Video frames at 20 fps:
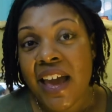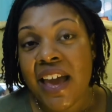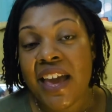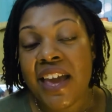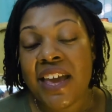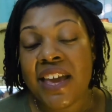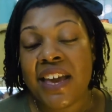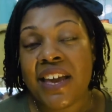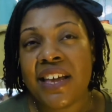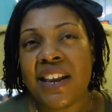
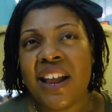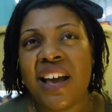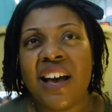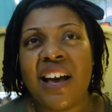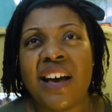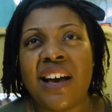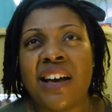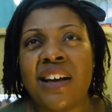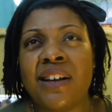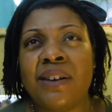and
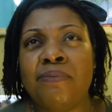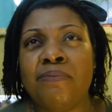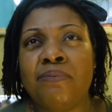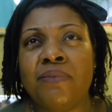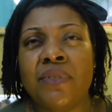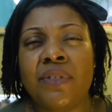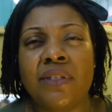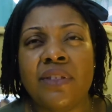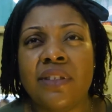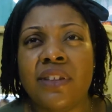
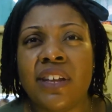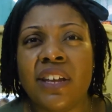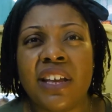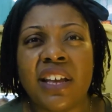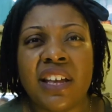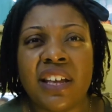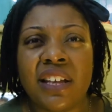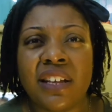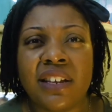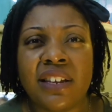um,
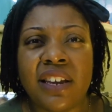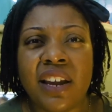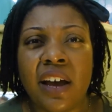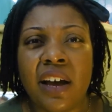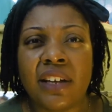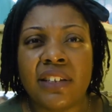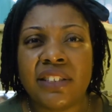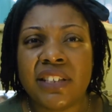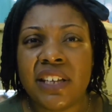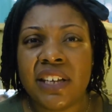
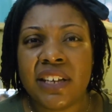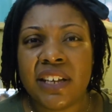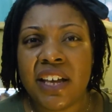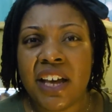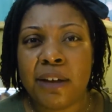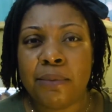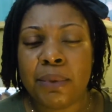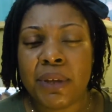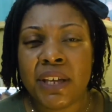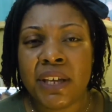nausea
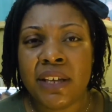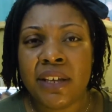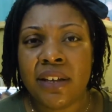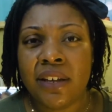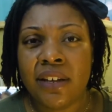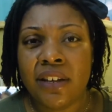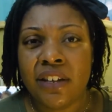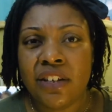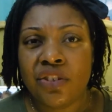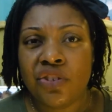gummy
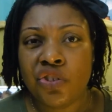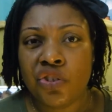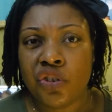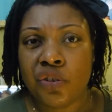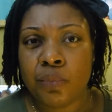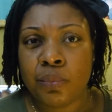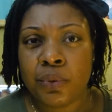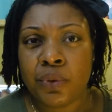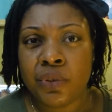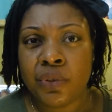
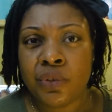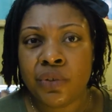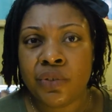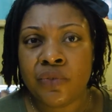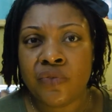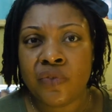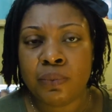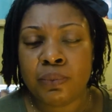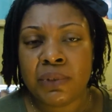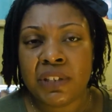chewables
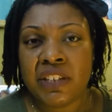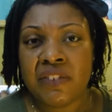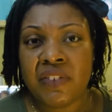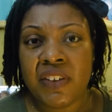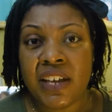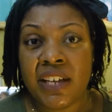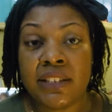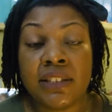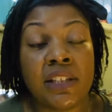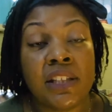from
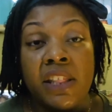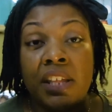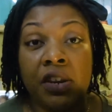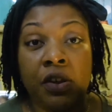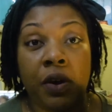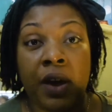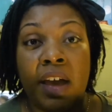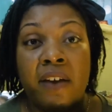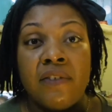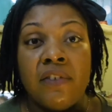CVS that they
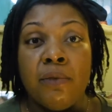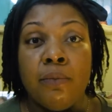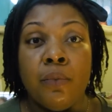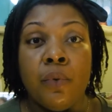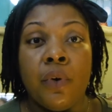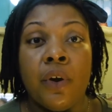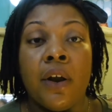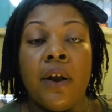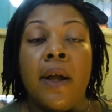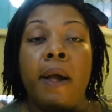don't have
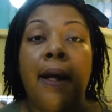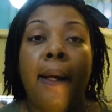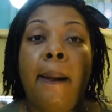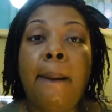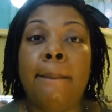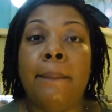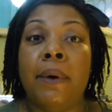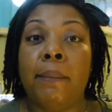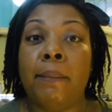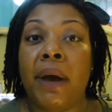anymore.
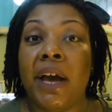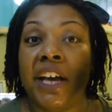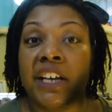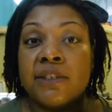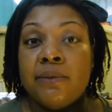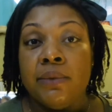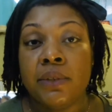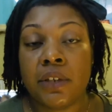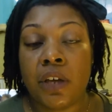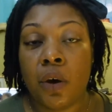But my
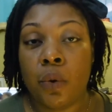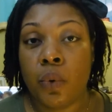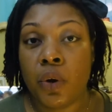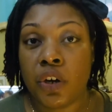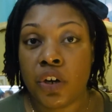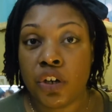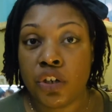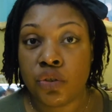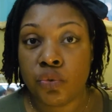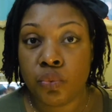husband's
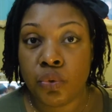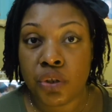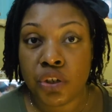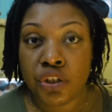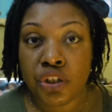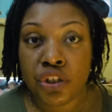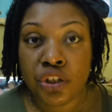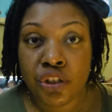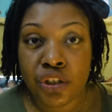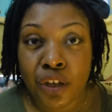coworkers were
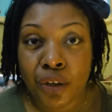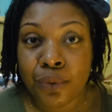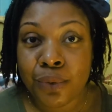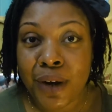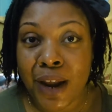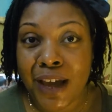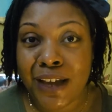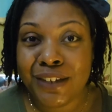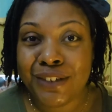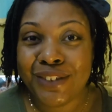so
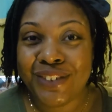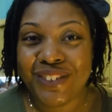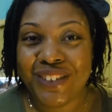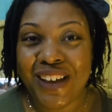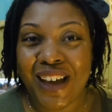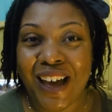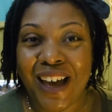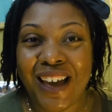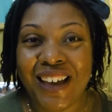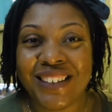nice, you
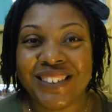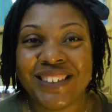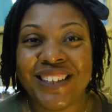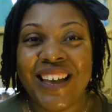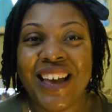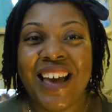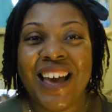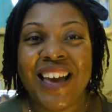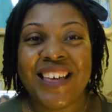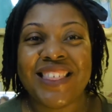guys,
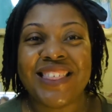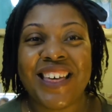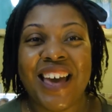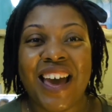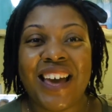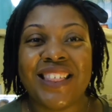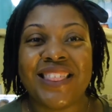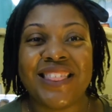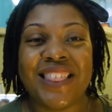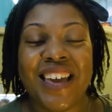
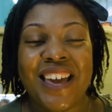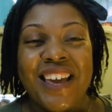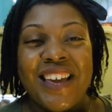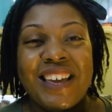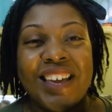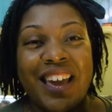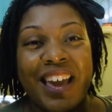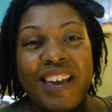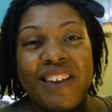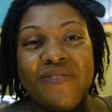that they
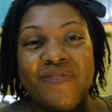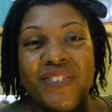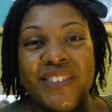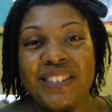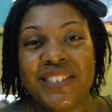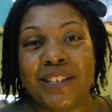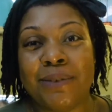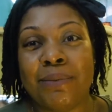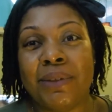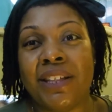gave me
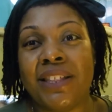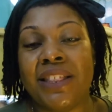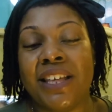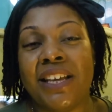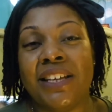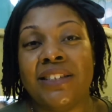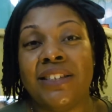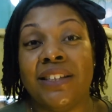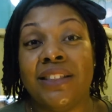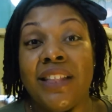some of the
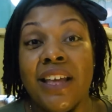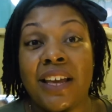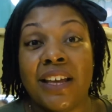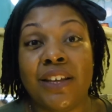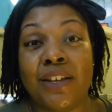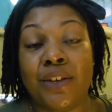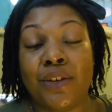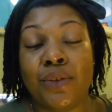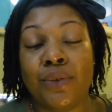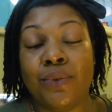things that they
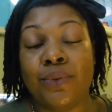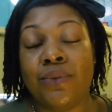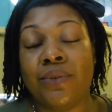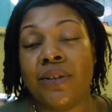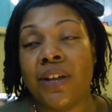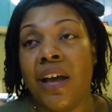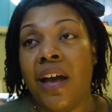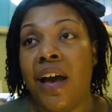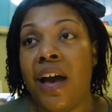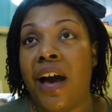
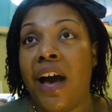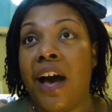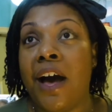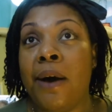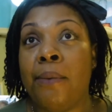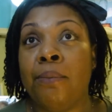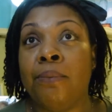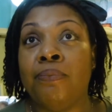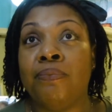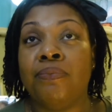used.
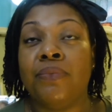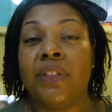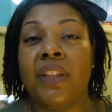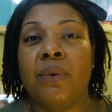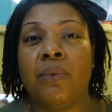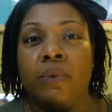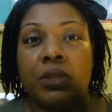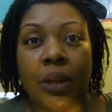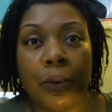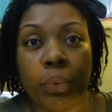Um,
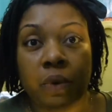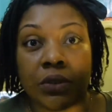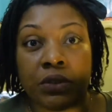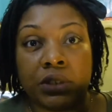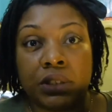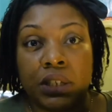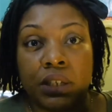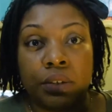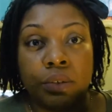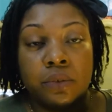that, that were
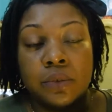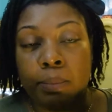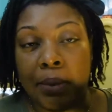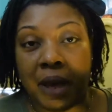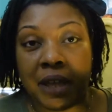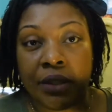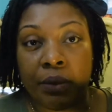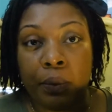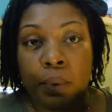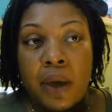sealed,
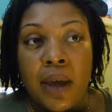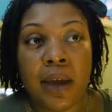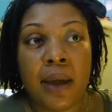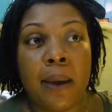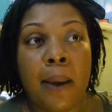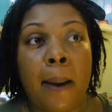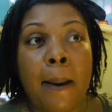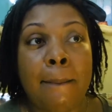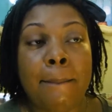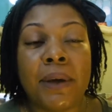by the way,
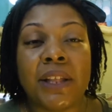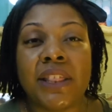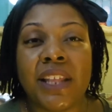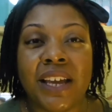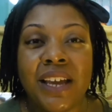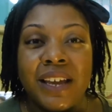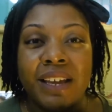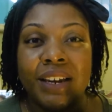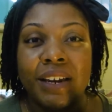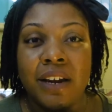but
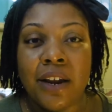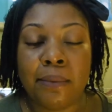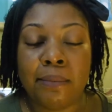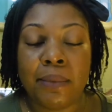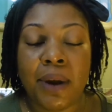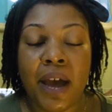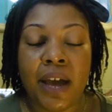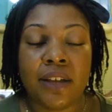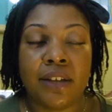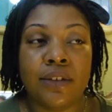they ended up
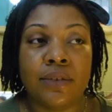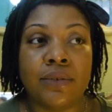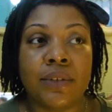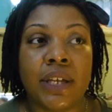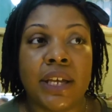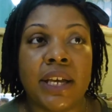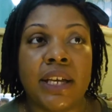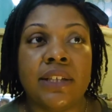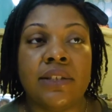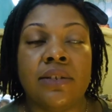not
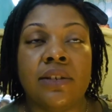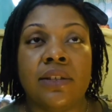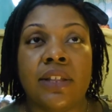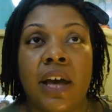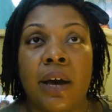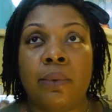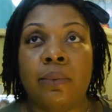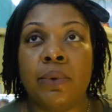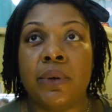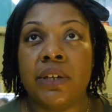using it. So
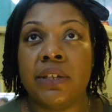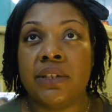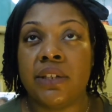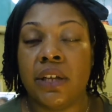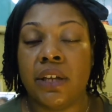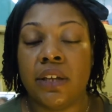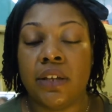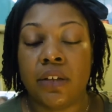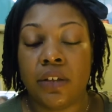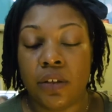that was
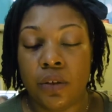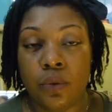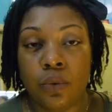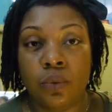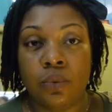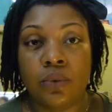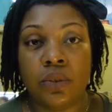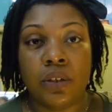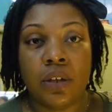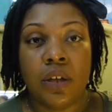a
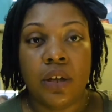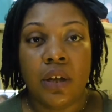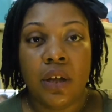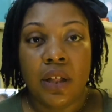huge